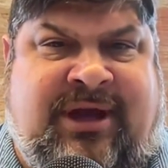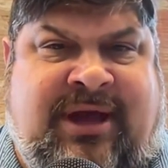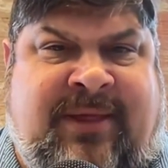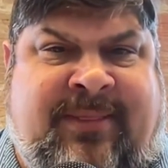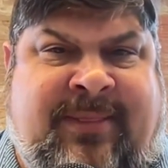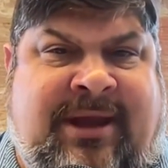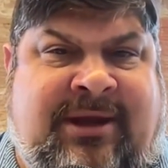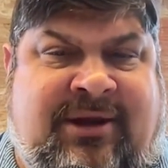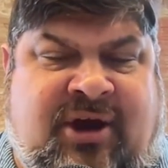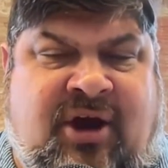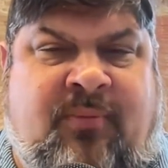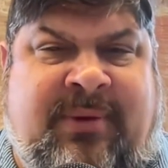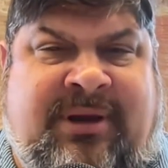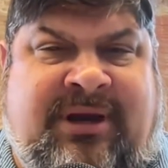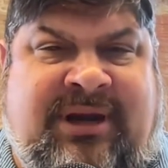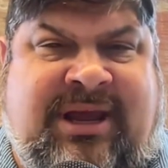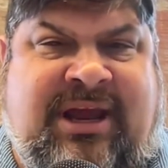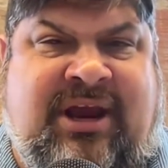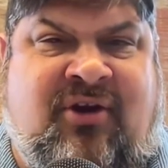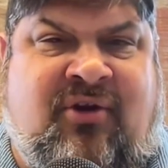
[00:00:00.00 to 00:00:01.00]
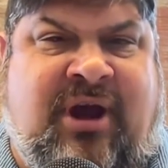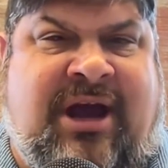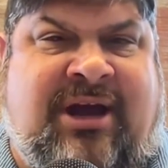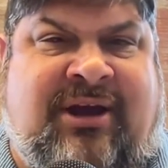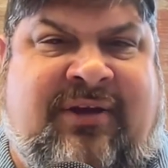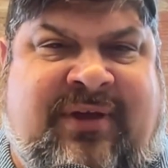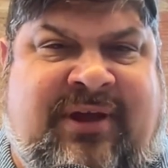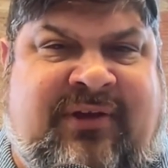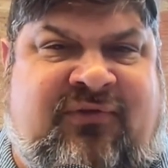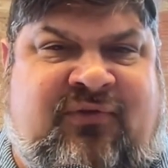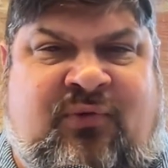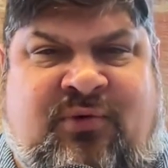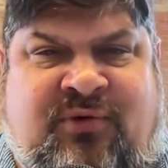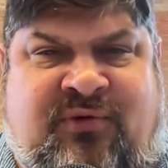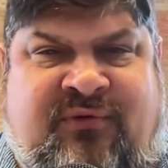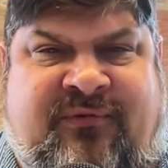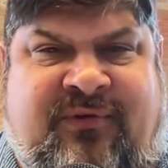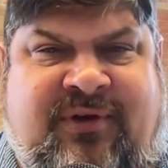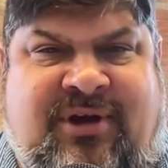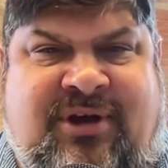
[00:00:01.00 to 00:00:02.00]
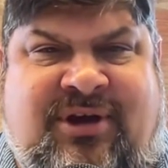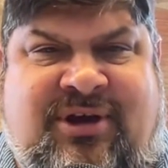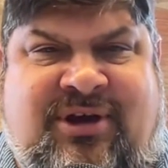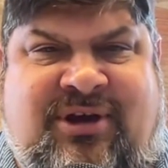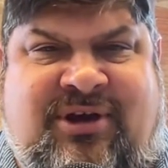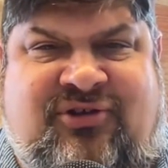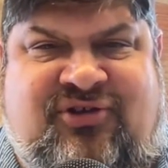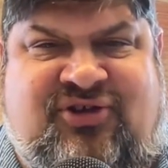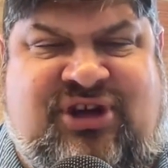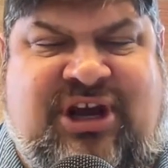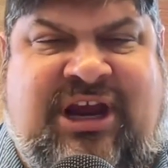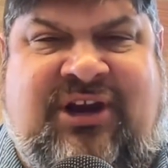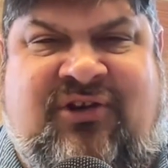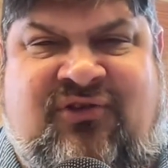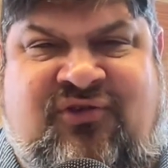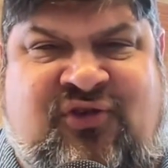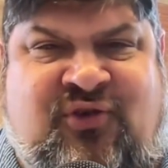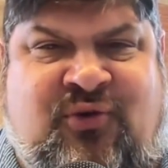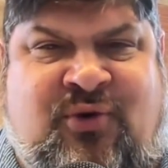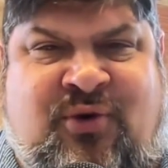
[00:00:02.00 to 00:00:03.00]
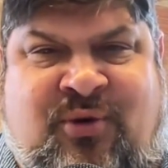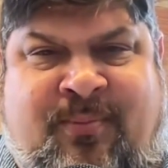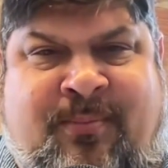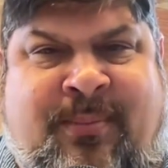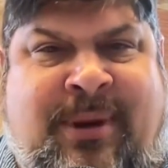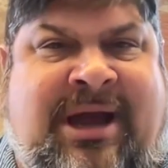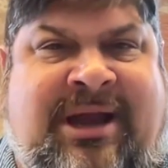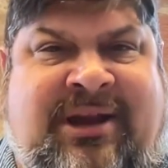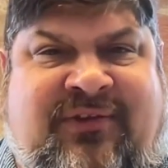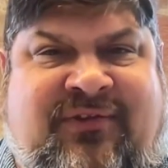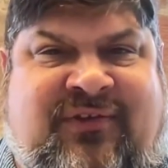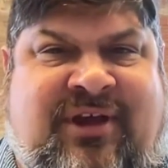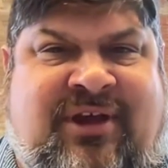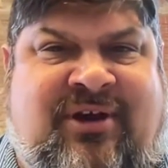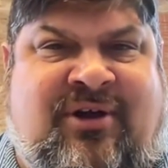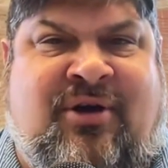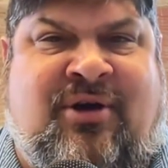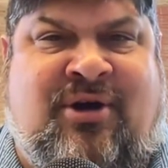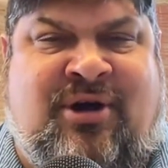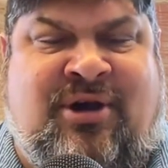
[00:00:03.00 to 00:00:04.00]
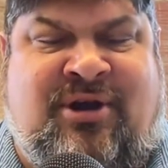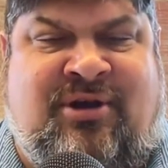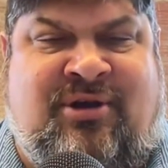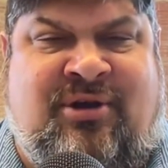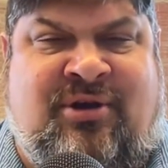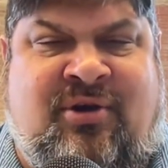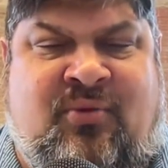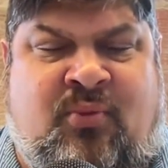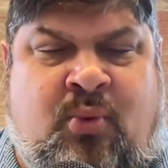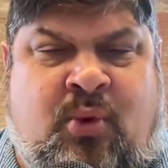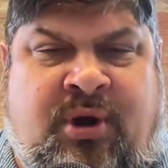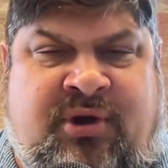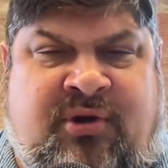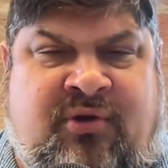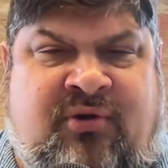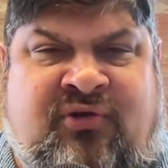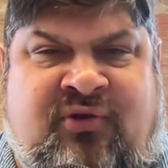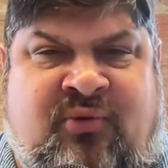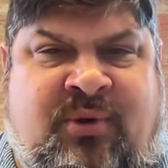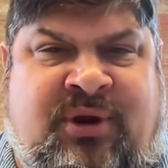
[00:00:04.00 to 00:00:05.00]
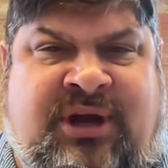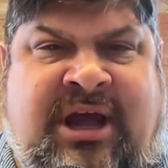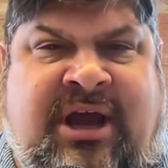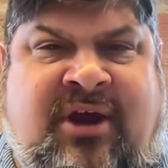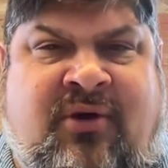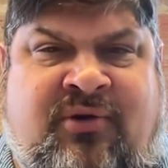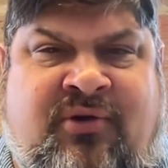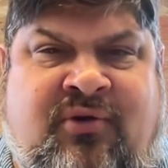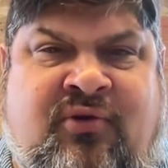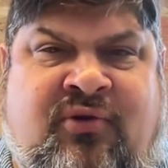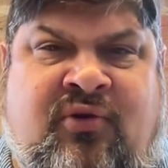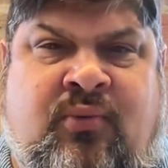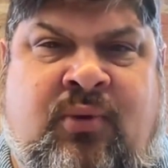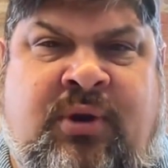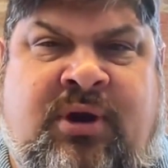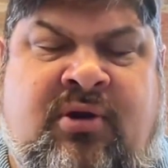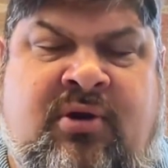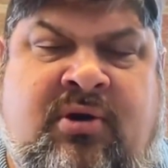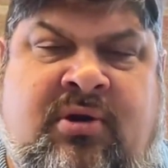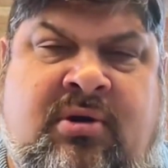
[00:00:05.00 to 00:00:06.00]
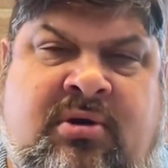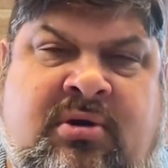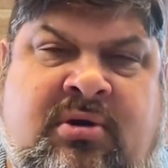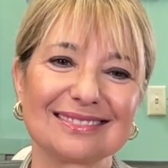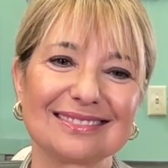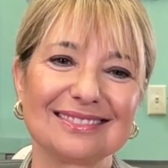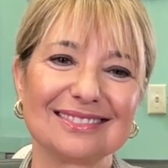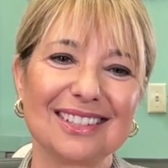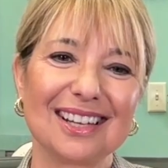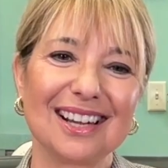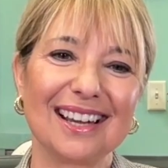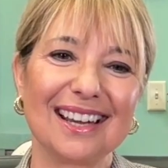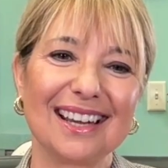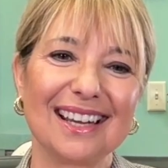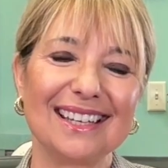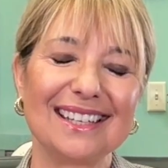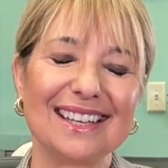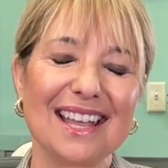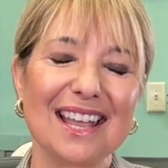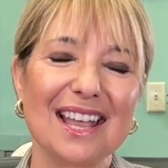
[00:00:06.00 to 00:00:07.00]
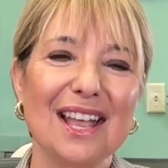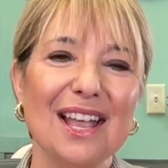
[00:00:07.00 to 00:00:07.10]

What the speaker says: And then coming to here, how did that sort of change your mindset on what you're doing now in your career? Right.